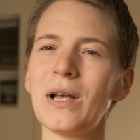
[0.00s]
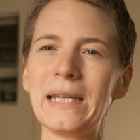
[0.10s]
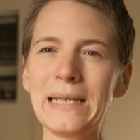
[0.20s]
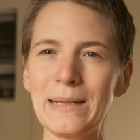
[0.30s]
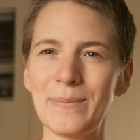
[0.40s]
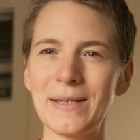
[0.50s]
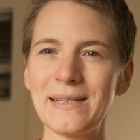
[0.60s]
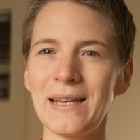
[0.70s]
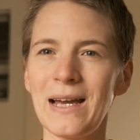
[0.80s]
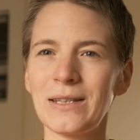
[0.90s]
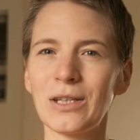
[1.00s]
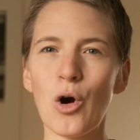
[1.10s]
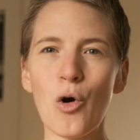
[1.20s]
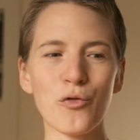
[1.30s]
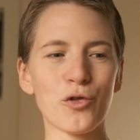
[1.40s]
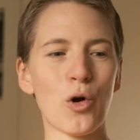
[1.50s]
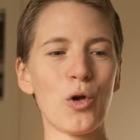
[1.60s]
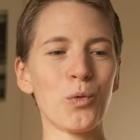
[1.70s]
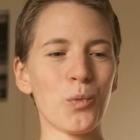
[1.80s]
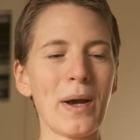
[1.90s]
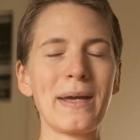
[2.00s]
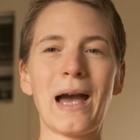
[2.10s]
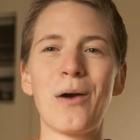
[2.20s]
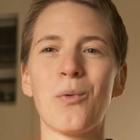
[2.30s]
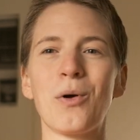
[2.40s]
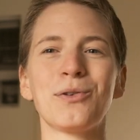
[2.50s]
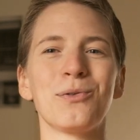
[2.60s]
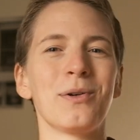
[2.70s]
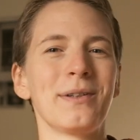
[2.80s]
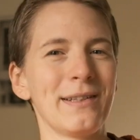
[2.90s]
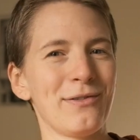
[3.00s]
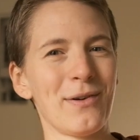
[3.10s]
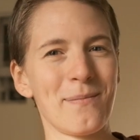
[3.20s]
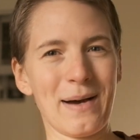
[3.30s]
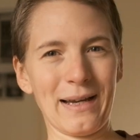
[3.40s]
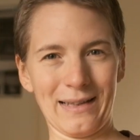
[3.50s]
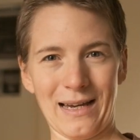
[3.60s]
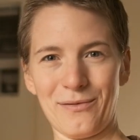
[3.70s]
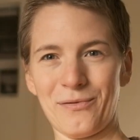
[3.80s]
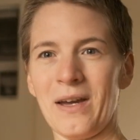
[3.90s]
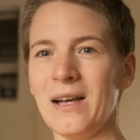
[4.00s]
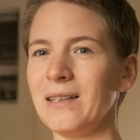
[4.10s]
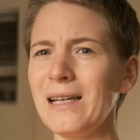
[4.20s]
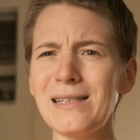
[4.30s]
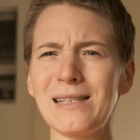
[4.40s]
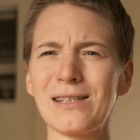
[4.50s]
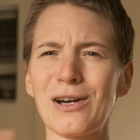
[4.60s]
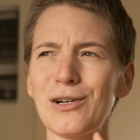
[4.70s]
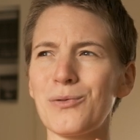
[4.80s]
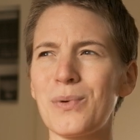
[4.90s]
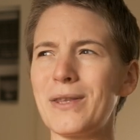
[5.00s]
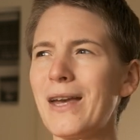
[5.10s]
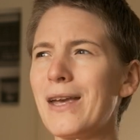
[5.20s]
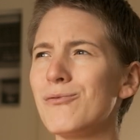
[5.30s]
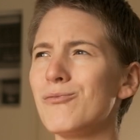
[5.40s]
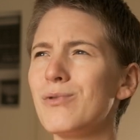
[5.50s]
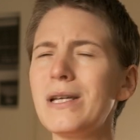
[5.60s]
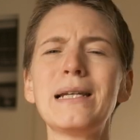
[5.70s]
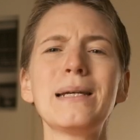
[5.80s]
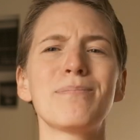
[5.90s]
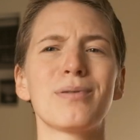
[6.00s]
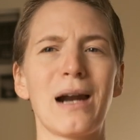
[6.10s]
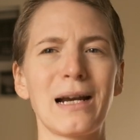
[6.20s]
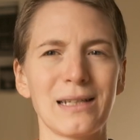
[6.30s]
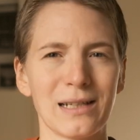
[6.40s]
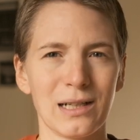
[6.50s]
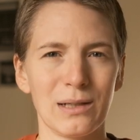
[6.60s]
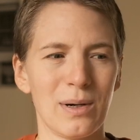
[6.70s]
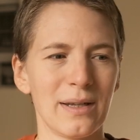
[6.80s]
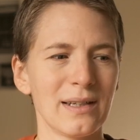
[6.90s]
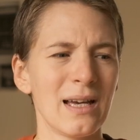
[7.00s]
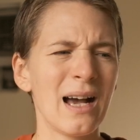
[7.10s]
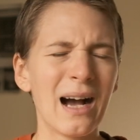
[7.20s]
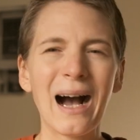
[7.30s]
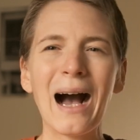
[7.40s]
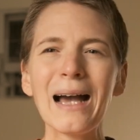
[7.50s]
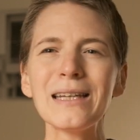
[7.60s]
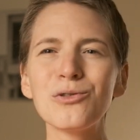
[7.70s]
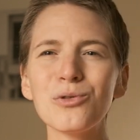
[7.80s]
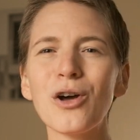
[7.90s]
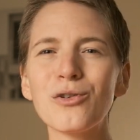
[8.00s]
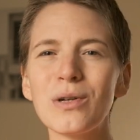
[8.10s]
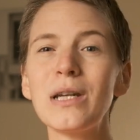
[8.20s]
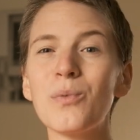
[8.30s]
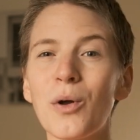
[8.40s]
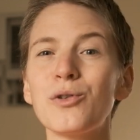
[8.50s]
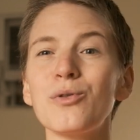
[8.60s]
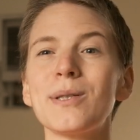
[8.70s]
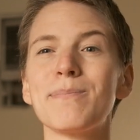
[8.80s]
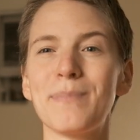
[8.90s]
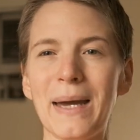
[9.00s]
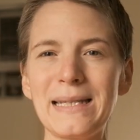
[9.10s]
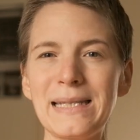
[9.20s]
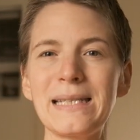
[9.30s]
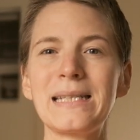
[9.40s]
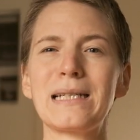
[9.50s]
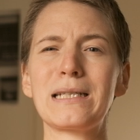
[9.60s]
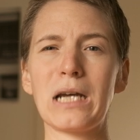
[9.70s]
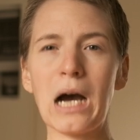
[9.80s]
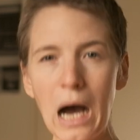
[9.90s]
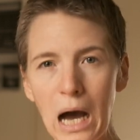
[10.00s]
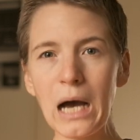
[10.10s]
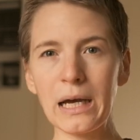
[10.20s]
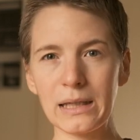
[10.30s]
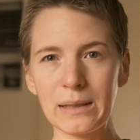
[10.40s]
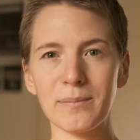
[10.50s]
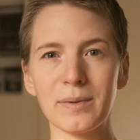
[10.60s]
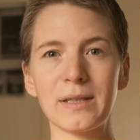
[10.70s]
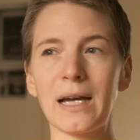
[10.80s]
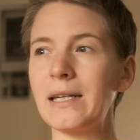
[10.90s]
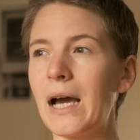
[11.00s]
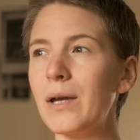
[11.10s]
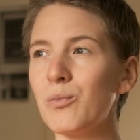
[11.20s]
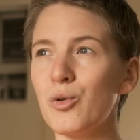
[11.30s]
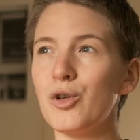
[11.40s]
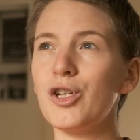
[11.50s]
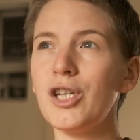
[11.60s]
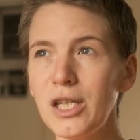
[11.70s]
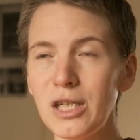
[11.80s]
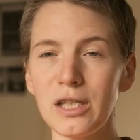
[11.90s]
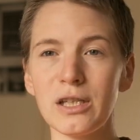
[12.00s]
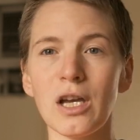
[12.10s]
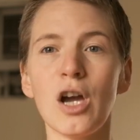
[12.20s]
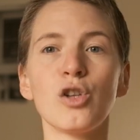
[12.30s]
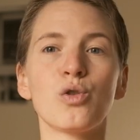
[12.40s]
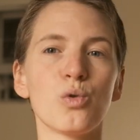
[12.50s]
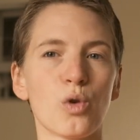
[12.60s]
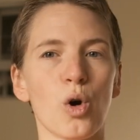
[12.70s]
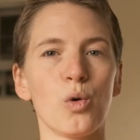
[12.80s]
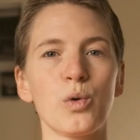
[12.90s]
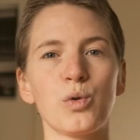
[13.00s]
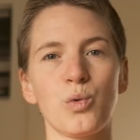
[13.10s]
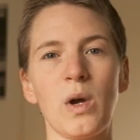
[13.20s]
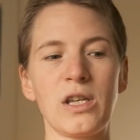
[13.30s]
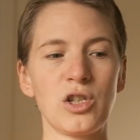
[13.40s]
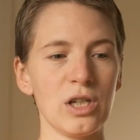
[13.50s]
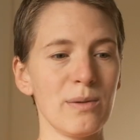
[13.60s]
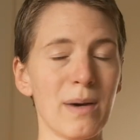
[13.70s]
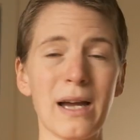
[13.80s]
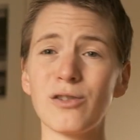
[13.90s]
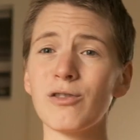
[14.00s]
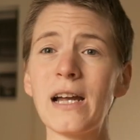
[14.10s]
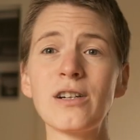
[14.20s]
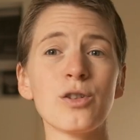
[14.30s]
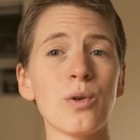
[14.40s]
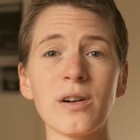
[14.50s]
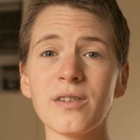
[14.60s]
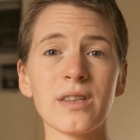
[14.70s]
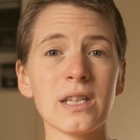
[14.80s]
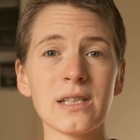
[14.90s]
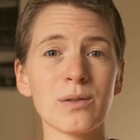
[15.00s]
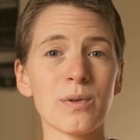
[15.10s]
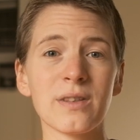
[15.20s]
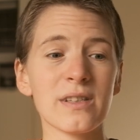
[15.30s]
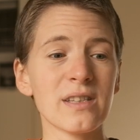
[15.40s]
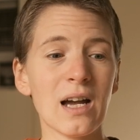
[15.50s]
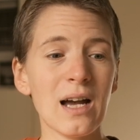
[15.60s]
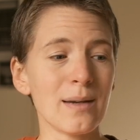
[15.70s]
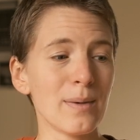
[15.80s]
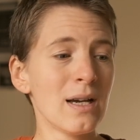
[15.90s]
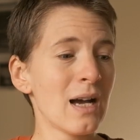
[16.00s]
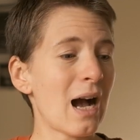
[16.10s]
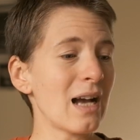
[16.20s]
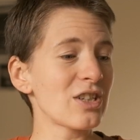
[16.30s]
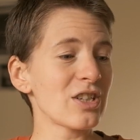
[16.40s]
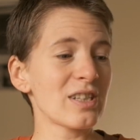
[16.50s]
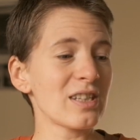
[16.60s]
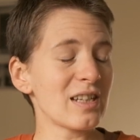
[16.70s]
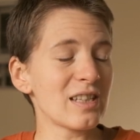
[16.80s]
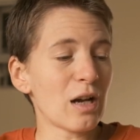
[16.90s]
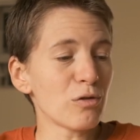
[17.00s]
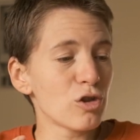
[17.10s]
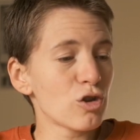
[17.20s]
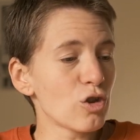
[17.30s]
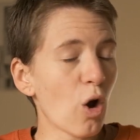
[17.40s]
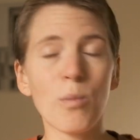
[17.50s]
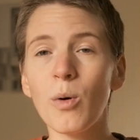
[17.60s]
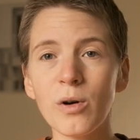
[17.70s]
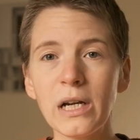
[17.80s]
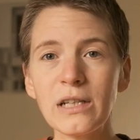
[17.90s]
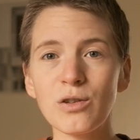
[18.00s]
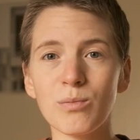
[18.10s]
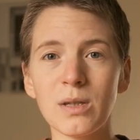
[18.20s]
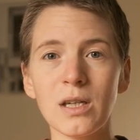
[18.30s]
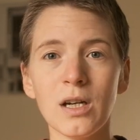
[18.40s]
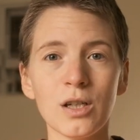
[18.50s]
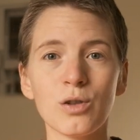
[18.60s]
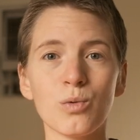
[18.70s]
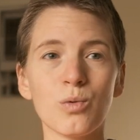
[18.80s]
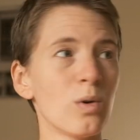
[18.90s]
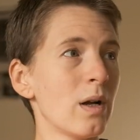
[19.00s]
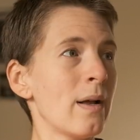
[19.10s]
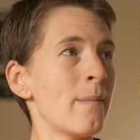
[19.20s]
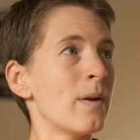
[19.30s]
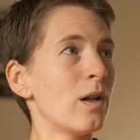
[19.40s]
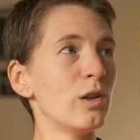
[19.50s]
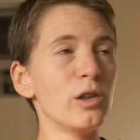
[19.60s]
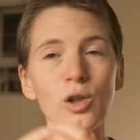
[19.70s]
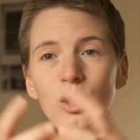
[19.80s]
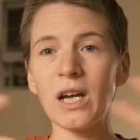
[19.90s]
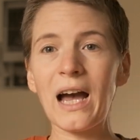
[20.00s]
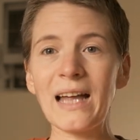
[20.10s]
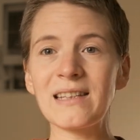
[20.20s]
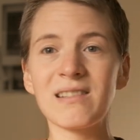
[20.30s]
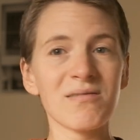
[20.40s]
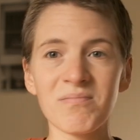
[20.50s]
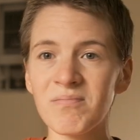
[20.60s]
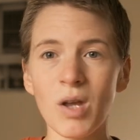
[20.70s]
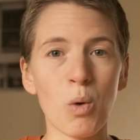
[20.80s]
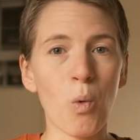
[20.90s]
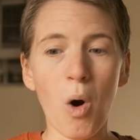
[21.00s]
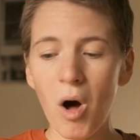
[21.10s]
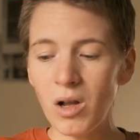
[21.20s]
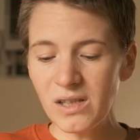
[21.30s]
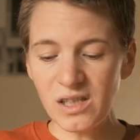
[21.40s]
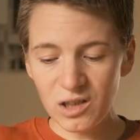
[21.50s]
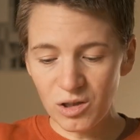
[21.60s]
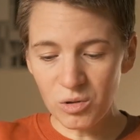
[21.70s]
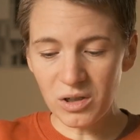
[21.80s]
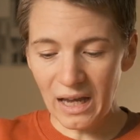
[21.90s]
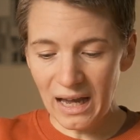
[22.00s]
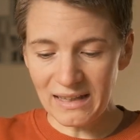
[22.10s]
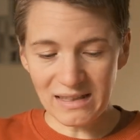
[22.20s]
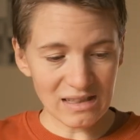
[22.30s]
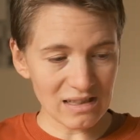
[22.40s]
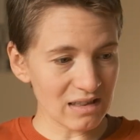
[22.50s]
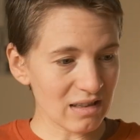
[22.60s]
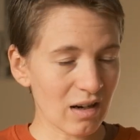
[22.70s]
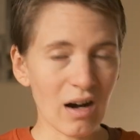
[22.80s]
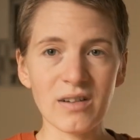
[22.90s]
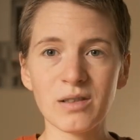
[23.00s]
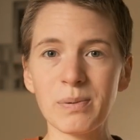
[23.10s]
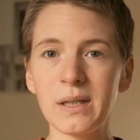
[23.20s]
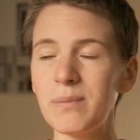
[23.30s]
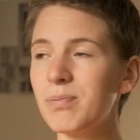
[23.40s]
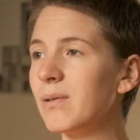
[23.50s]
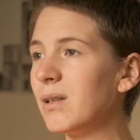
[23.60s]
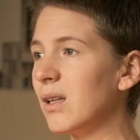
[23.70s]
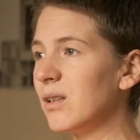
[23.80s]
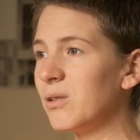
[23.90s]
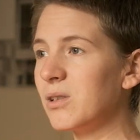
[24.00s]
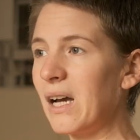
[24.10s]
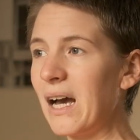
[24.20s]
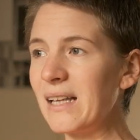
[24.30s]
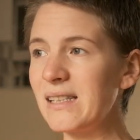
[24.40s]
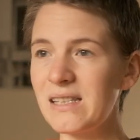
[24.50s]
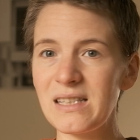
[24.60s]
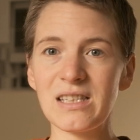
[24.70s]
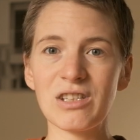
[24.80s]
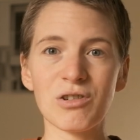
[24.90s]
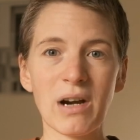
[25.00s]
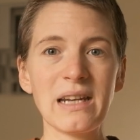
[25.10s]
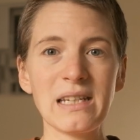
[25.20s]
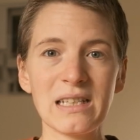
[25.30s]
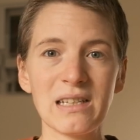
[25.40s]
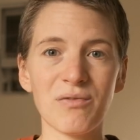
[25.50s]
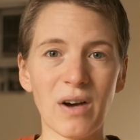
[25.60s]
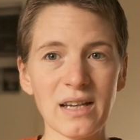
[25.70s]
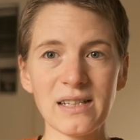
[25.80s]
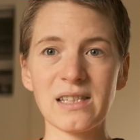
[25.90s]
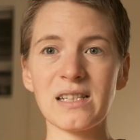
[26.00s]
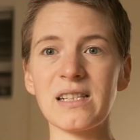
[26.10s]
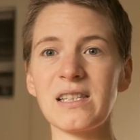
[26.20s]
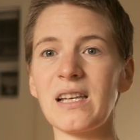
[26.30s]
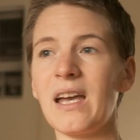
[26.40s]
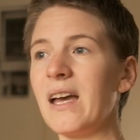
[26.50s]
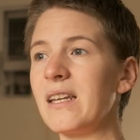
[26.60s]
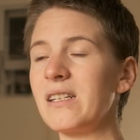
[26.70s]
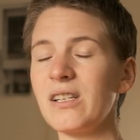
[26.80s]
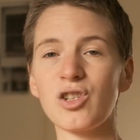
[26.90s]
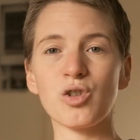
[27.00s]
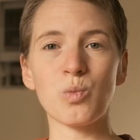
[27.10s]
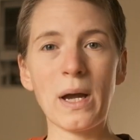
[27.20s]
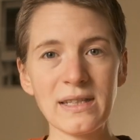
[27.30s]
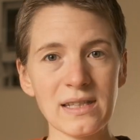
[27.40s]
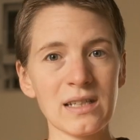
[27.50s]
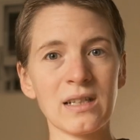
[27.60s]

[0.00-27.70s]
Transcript: a little bit the overall way I want to live my life. Let's start with a really practical one. I do not really want to spend the time that I would need to go to a gym. I'd rather do other things with this time. It sounds so boring to me to look at walls, look at other people, look at these training devices and sweat